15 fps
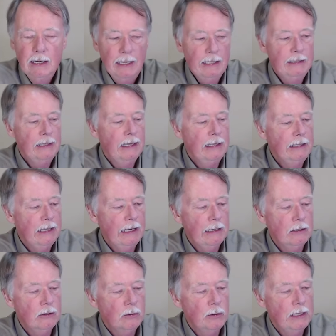and then they
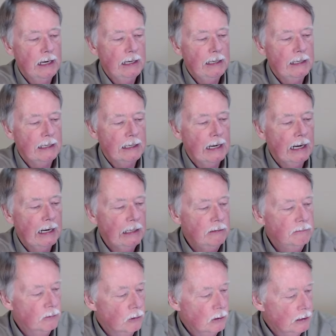create a guide
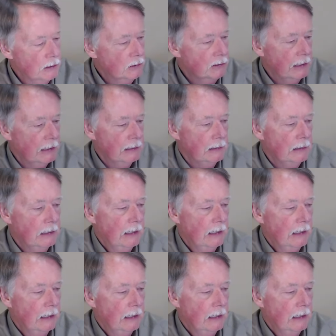for us that